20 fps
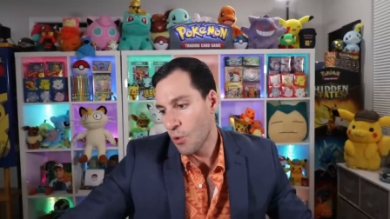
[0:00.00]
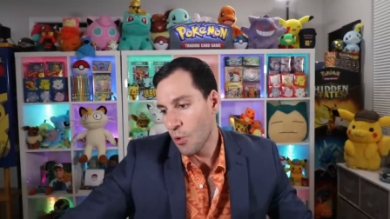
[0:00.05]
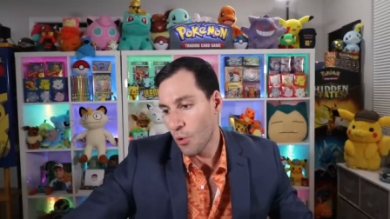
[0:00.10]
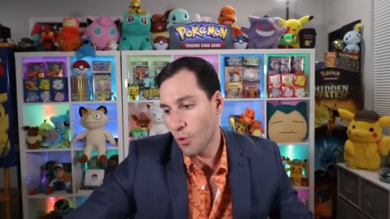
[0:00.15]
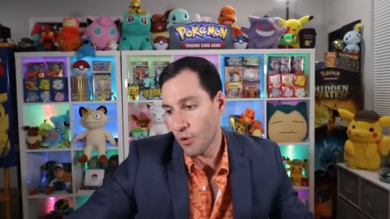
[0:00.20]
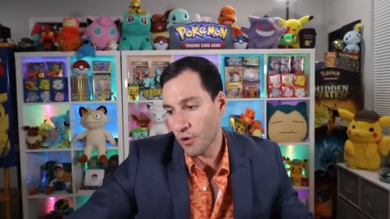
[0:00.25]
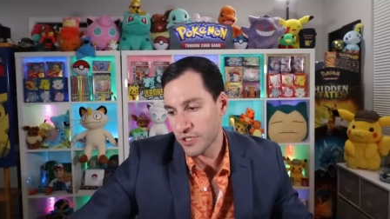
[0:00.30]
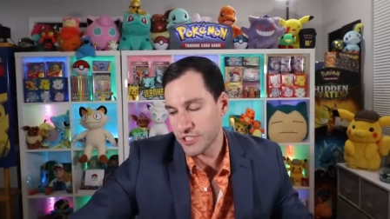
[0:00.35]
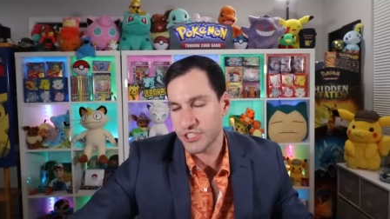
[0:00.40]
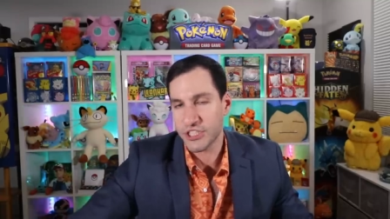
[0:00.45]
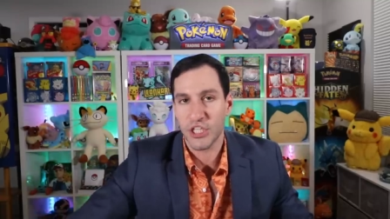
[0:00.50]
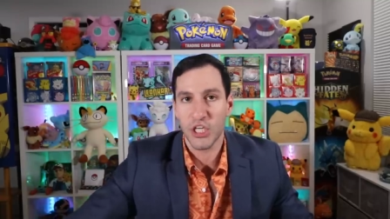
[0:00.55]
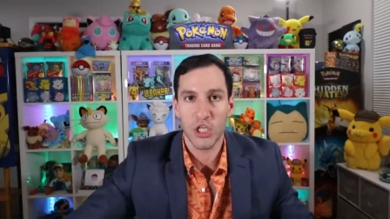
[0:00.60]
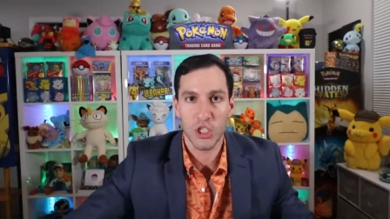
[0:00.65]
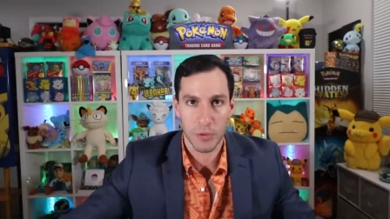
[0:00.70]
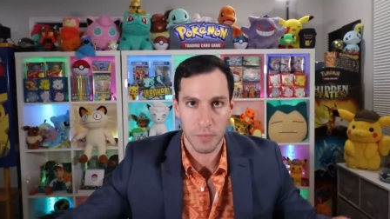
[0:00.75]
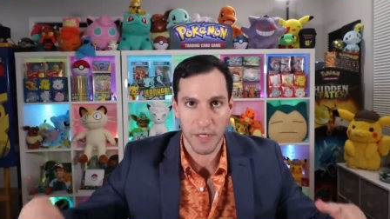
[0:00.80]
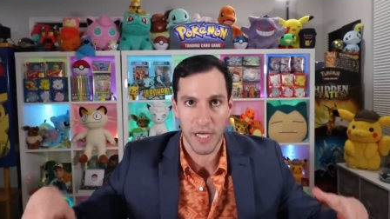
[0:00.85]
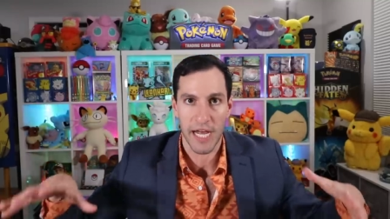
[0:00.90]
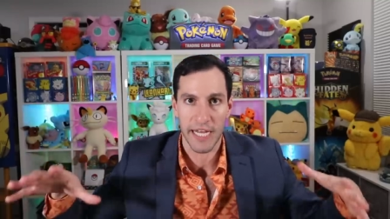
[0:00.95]
Or
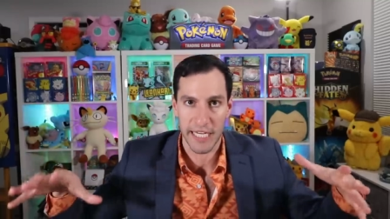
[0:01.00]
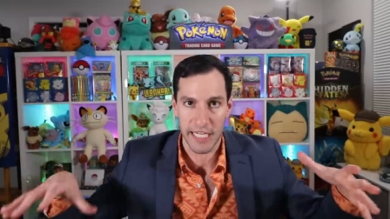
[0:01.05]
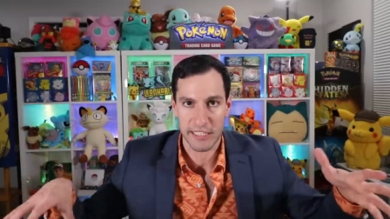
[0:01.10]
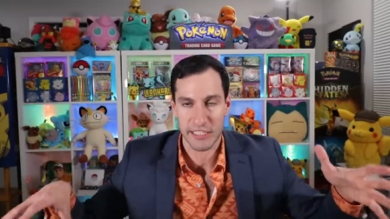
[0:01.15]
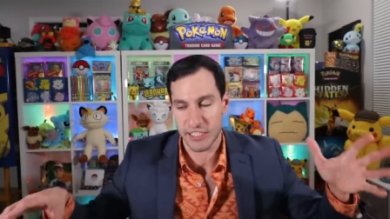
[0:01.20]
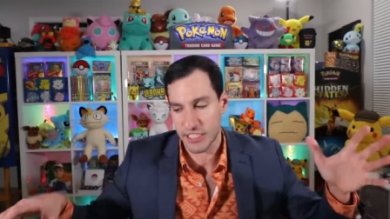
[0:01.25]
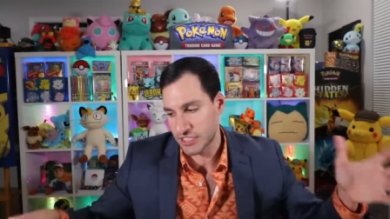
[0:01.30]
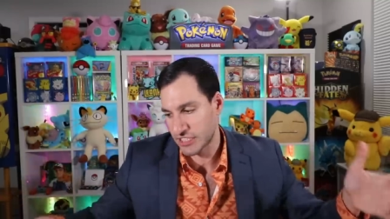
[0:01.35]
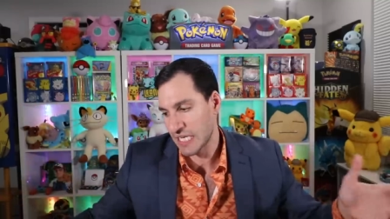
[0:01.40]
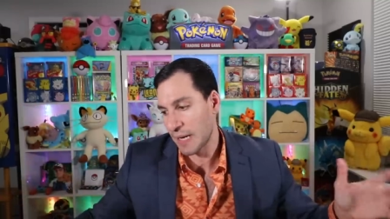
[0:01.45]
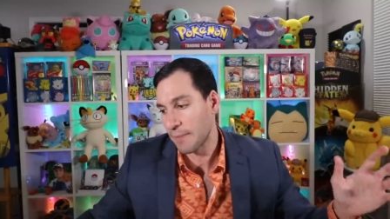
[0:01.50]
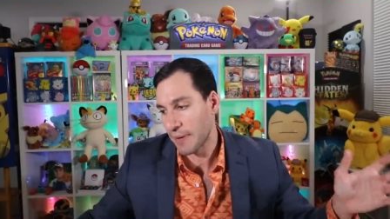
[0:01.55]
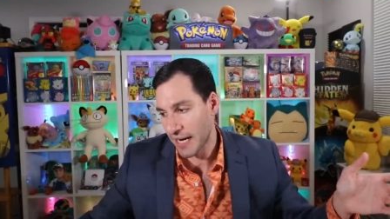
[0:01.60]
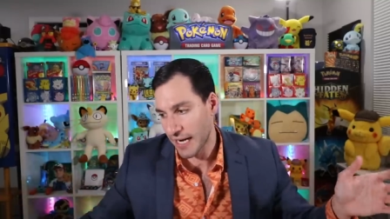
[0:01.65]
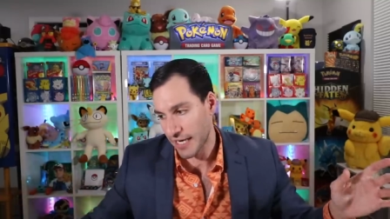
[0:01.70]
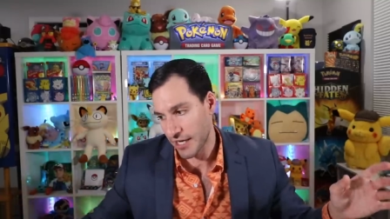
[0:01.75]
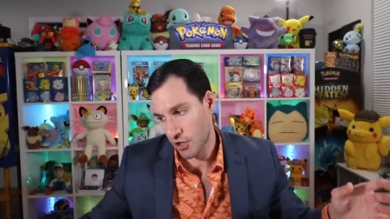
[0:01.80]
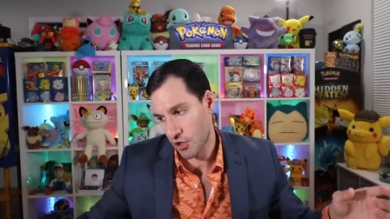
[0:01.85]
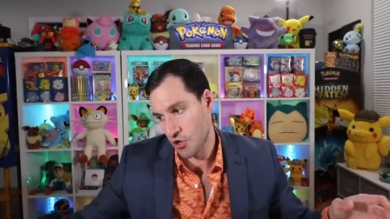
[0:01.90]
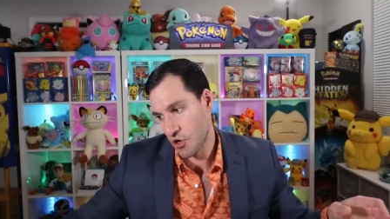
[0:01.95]
excuse me, I guess the
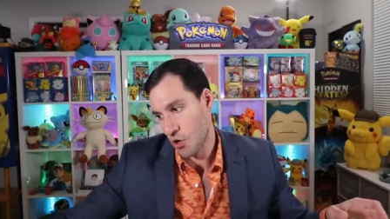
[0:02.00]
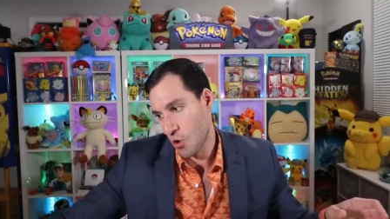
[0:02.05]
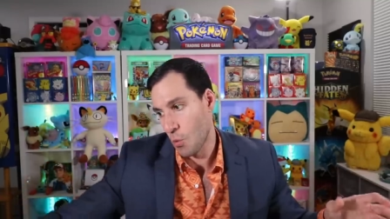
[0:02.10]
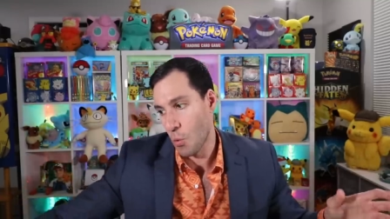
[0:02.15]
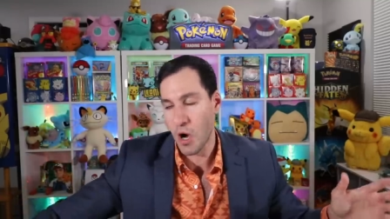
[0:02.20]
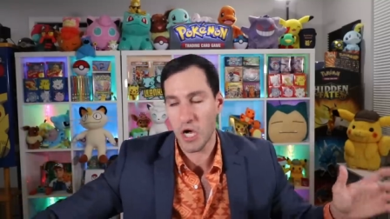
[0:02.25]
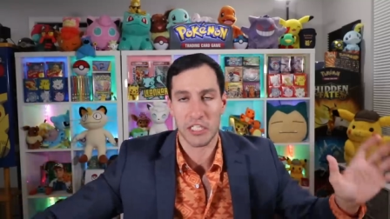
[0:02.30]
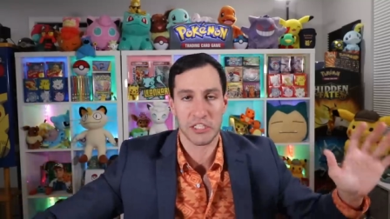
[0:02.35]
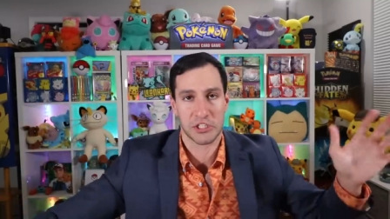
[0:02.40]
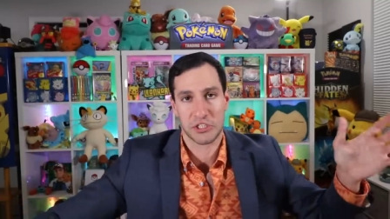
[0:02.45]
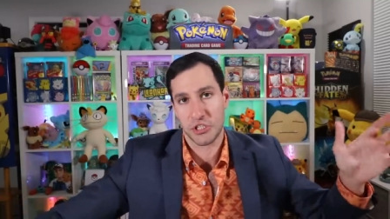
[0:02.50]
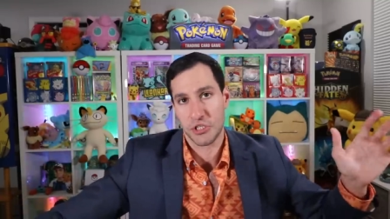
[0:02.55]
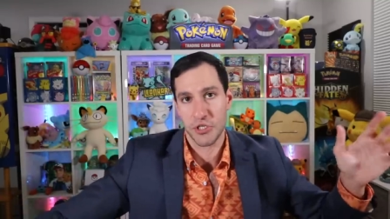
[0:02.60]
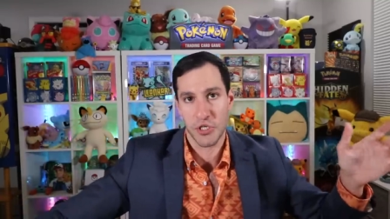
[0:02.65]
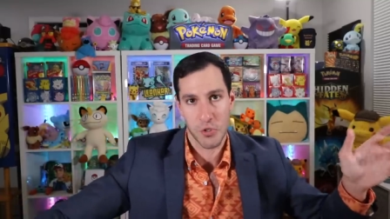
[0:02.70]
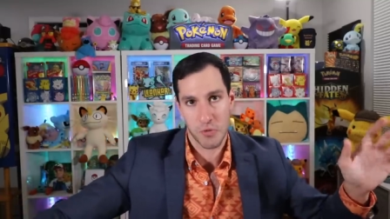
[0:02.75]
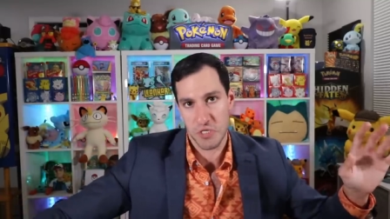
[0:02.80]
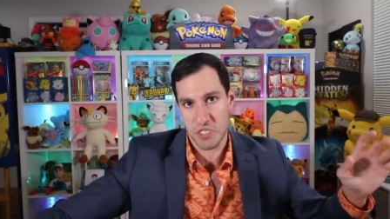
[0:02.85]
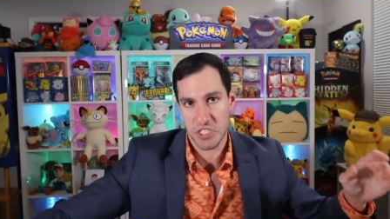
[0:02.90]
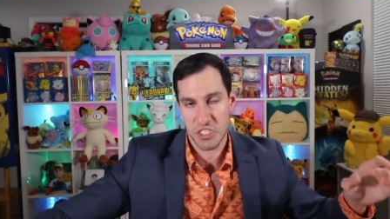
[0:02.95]
semi, or it was the
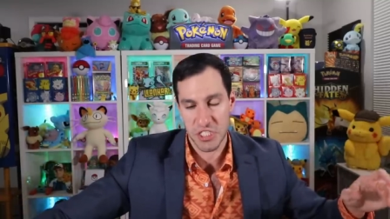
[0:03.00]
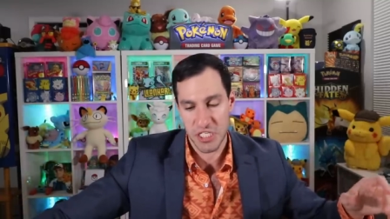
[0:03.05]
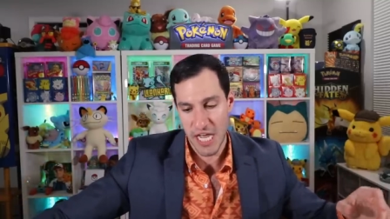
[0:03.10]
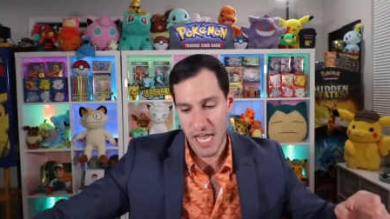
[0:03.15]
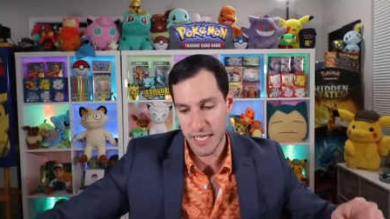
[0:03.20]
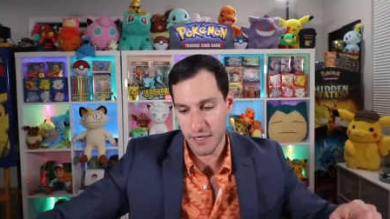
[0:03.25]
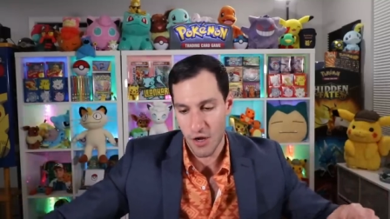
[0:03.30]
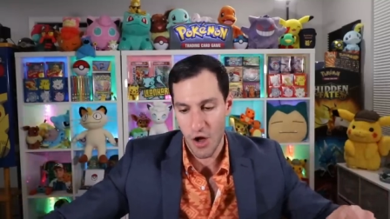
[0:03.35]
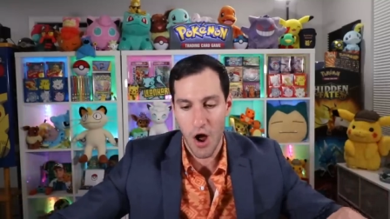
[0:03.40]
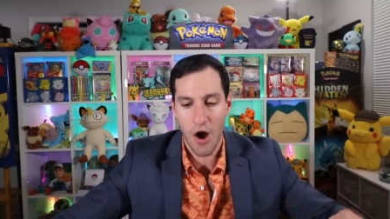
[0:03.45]
newest set.